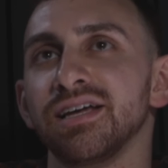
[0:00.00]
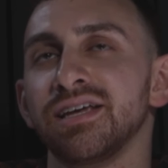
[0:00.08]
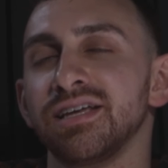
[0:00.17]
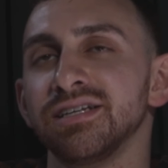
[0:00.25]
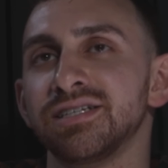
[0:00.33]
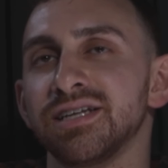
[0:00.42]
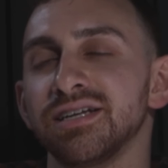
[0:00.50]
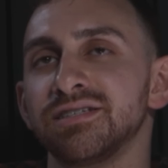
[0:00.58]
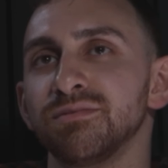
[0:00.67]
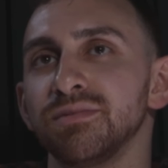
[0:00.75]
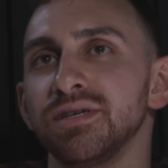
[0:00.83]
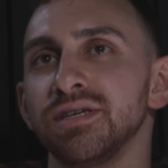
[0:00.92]
he
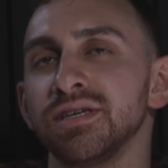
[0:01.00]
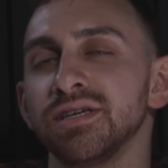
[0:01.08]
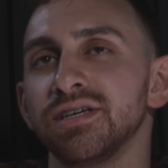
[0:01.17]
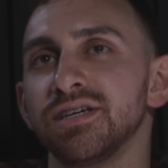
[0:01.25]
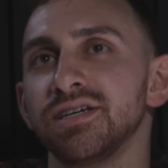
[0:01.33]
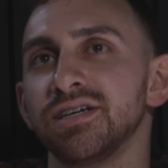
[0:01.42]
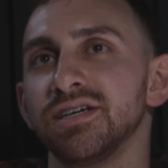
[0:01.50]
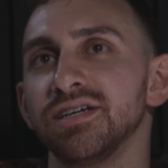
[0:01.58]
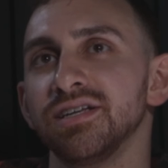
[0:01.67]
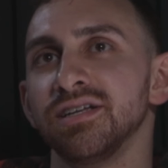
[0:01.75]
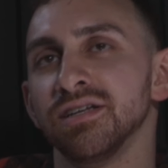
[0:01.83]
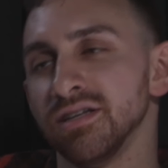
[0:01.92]
said to me,
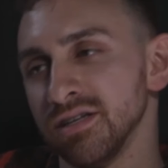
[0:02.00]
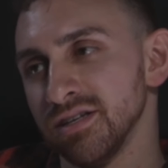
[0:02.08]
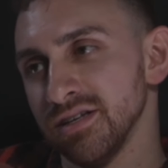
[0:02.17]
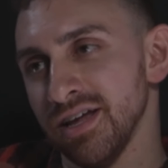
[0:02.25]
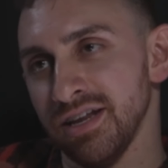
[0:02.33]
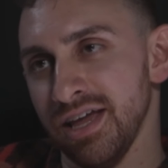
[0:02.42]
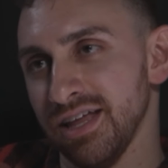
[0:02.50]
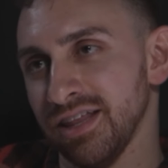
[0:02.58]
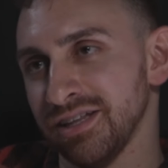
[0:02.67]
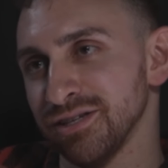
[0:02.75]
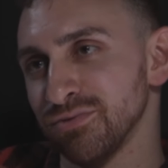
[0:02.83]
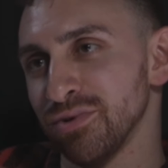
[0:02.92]
and he had
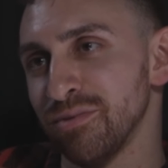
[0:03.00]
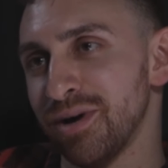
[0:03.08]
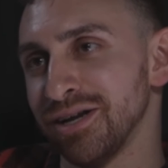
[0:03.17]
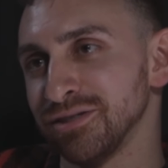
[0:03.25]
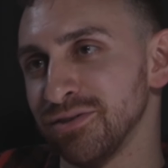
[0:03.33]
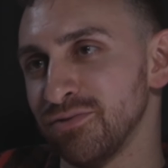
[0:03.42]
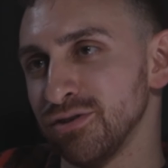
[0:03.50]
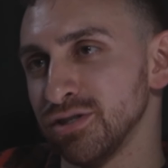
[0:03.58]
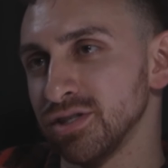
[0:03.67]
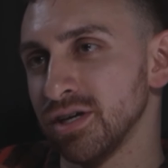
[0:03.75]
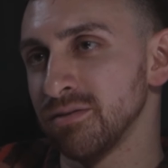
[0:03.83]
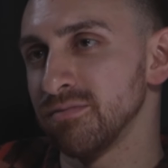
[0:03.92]
like this real monotone
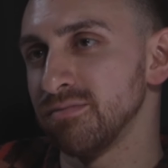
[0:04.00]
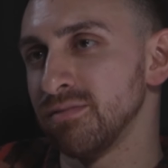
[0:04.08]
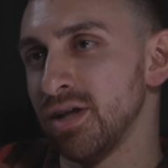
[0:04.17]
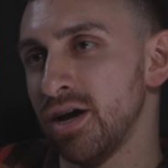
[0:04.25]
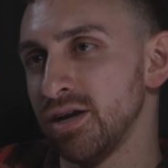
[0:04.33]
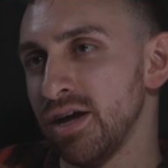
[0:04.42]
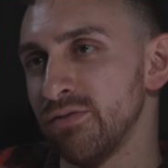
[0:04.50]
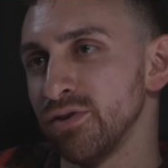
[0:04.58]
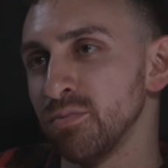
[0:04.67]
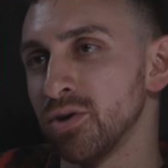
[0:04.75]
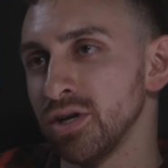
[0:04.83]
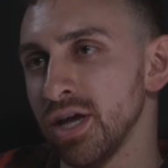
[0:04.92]
voice. He's like, not
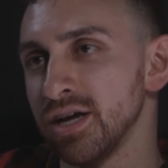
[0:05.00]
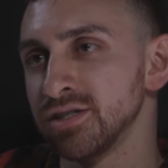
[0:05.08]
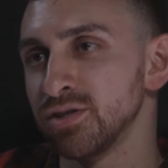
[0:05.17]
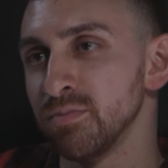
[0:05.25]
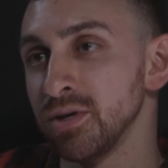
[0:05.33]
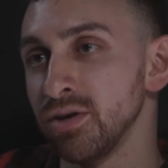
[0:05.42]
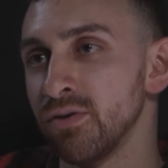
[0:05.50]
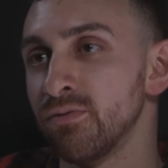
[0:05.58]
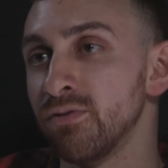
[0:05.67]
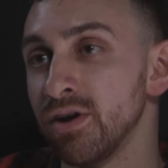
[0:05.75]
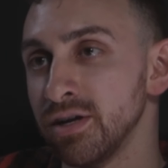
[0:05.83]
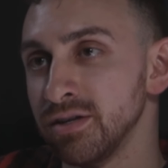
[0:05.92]
everybody has to be your
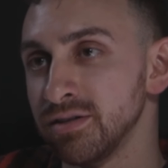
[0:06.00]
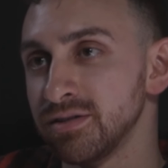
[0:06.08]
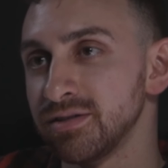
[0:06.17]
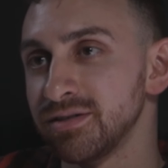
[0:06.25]
friend.